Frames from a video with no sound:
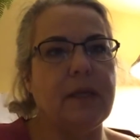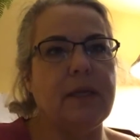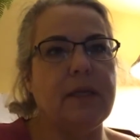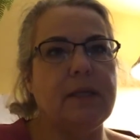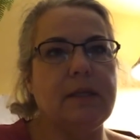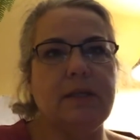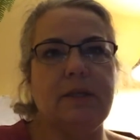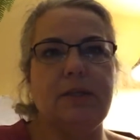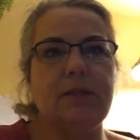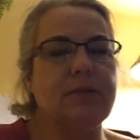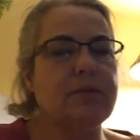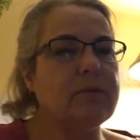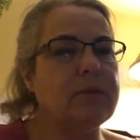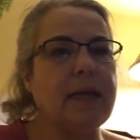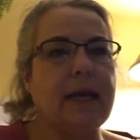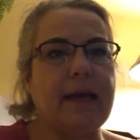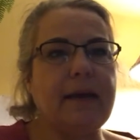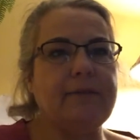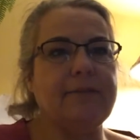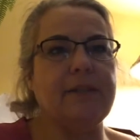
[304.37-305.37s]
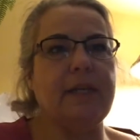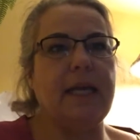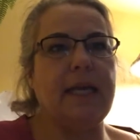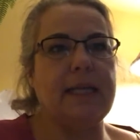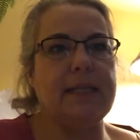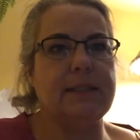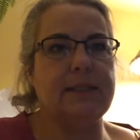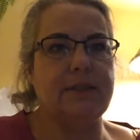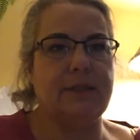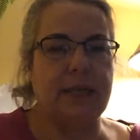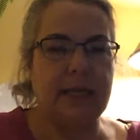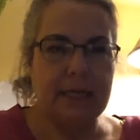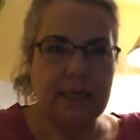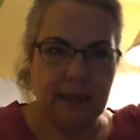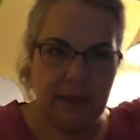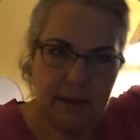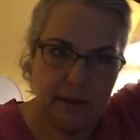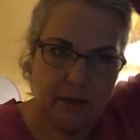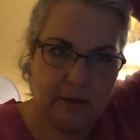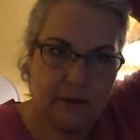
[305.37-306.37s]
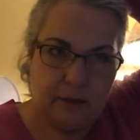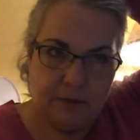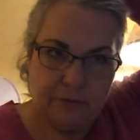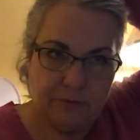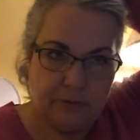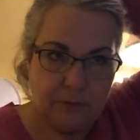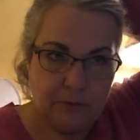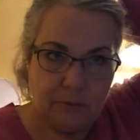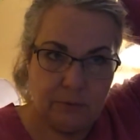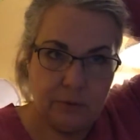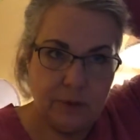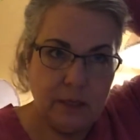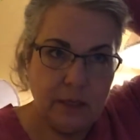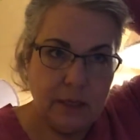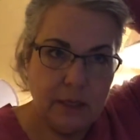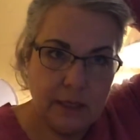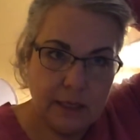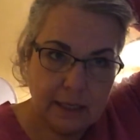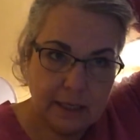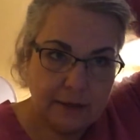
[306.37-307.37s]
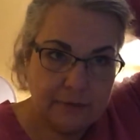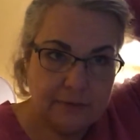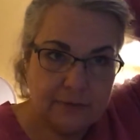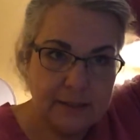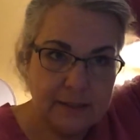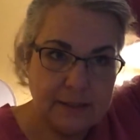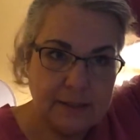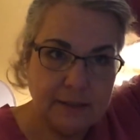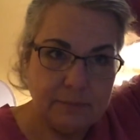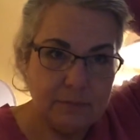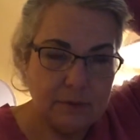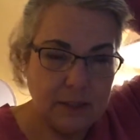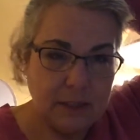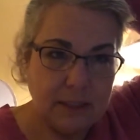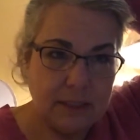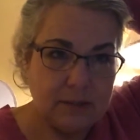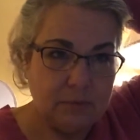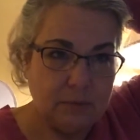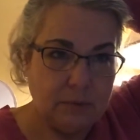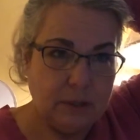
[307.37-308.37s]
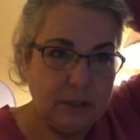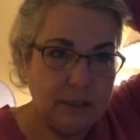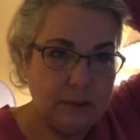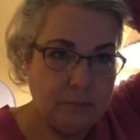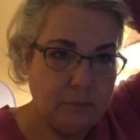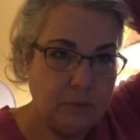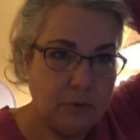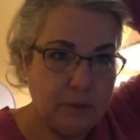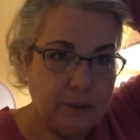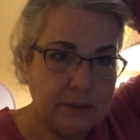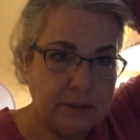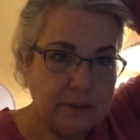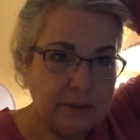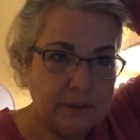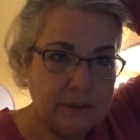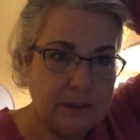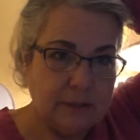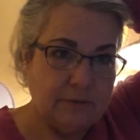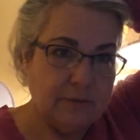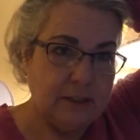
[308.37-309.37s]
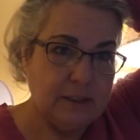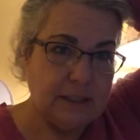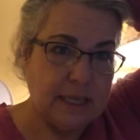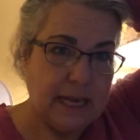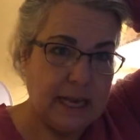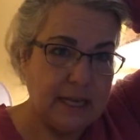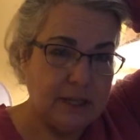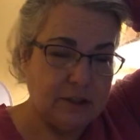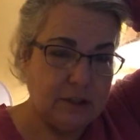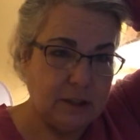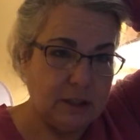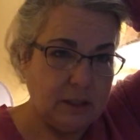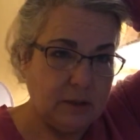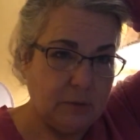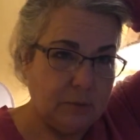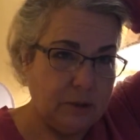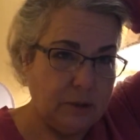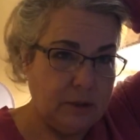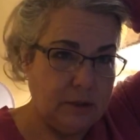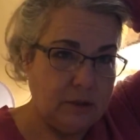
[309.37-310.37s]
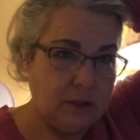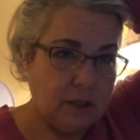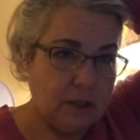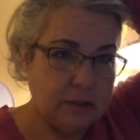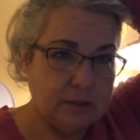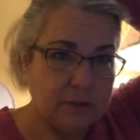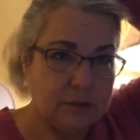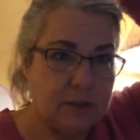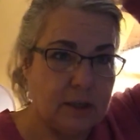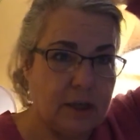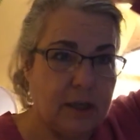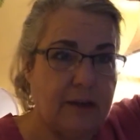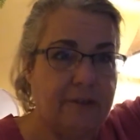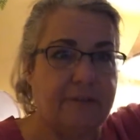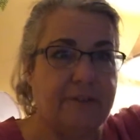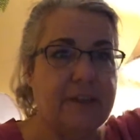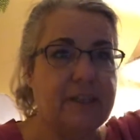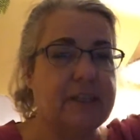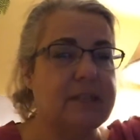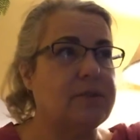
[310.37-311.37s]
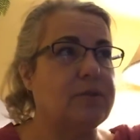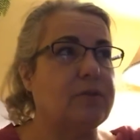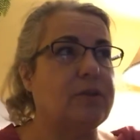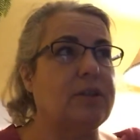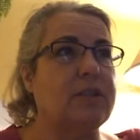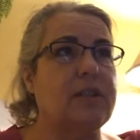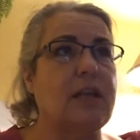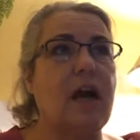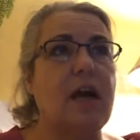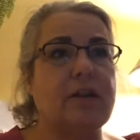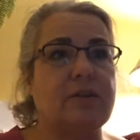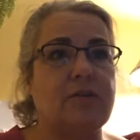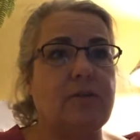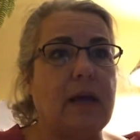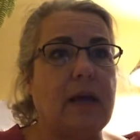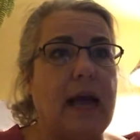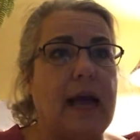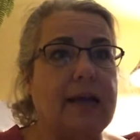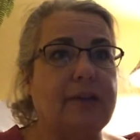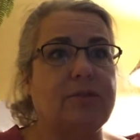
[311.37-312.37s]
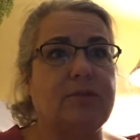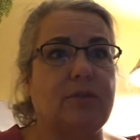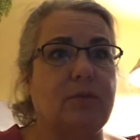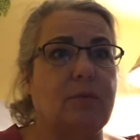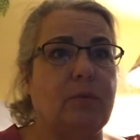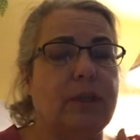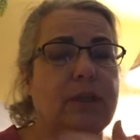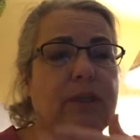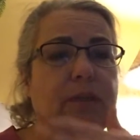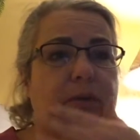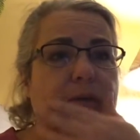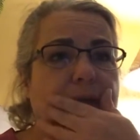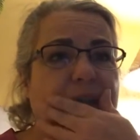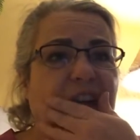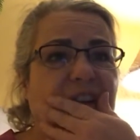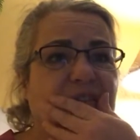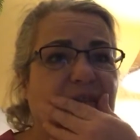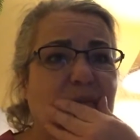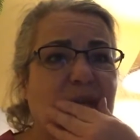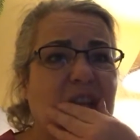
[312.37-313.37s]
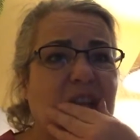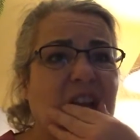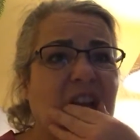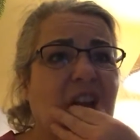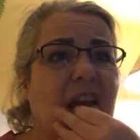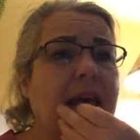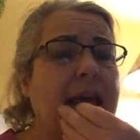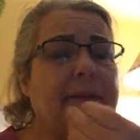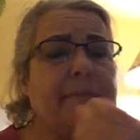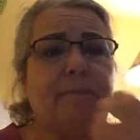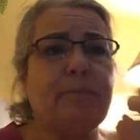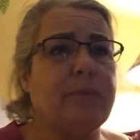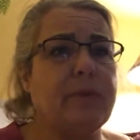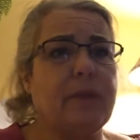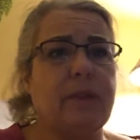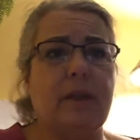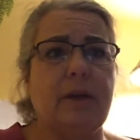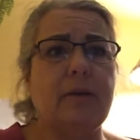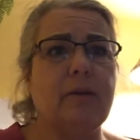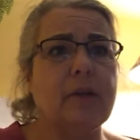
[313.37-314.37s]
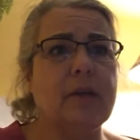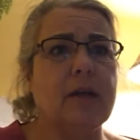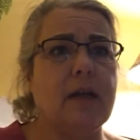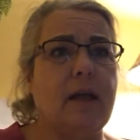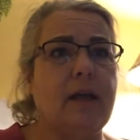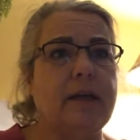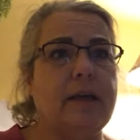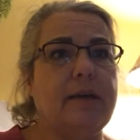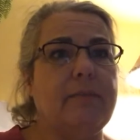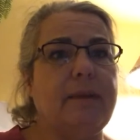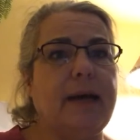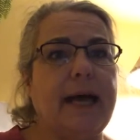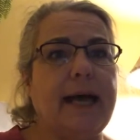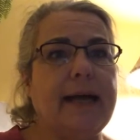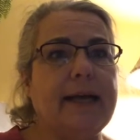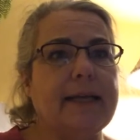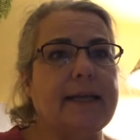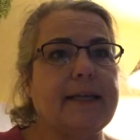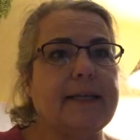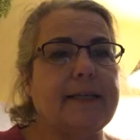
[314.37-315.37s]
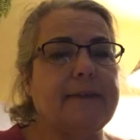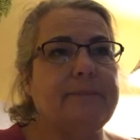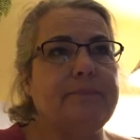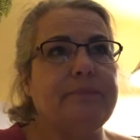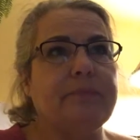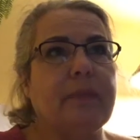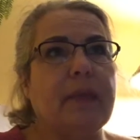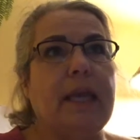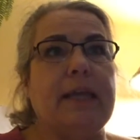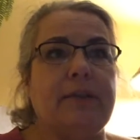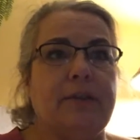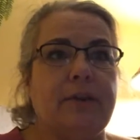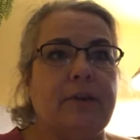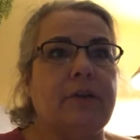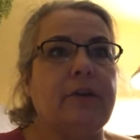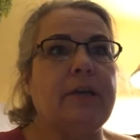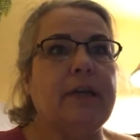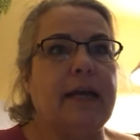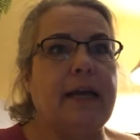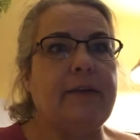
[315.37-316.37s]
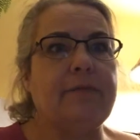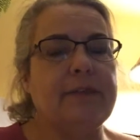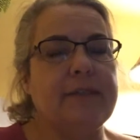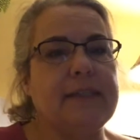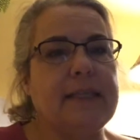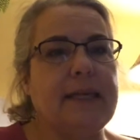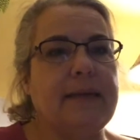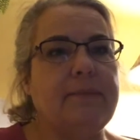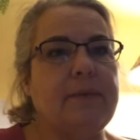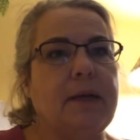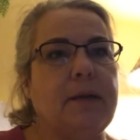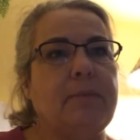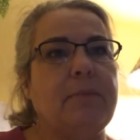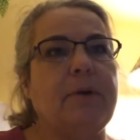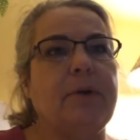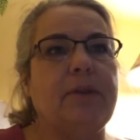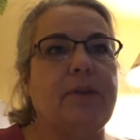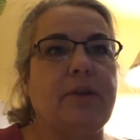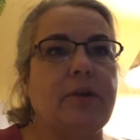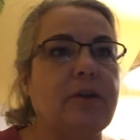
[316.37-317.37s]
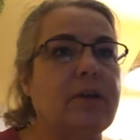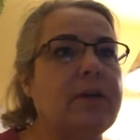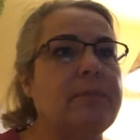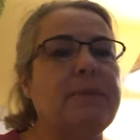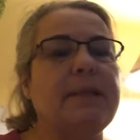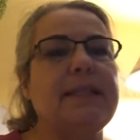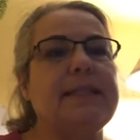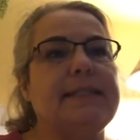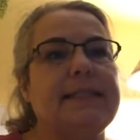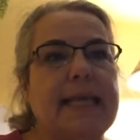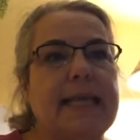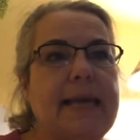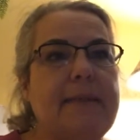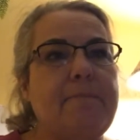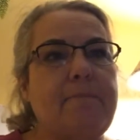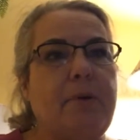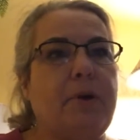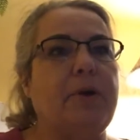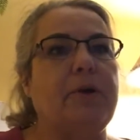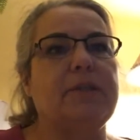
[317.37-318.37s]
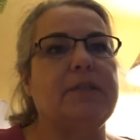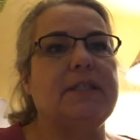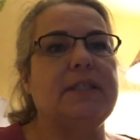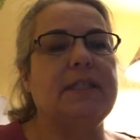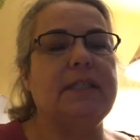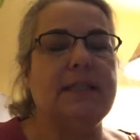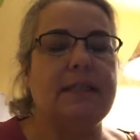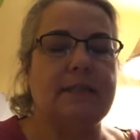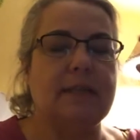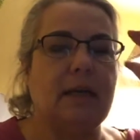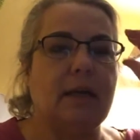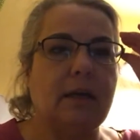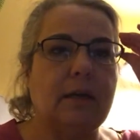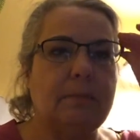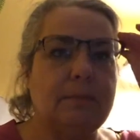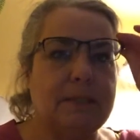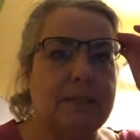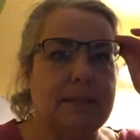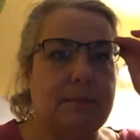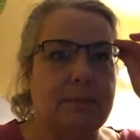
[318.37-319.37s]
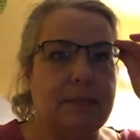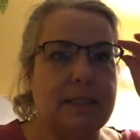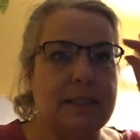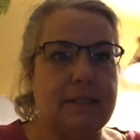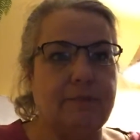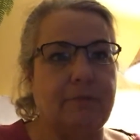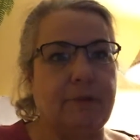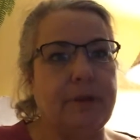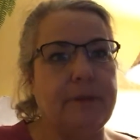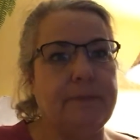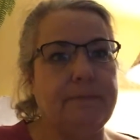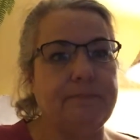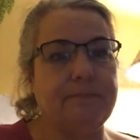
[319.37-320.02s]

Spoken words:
You don't have to answer anything on the phone. If it's something that's really important, if it's actually a real doctor's office or actual real government, they're going to call you back and they're going to have the same number. They're going to be the same person. It's not going to be somebody different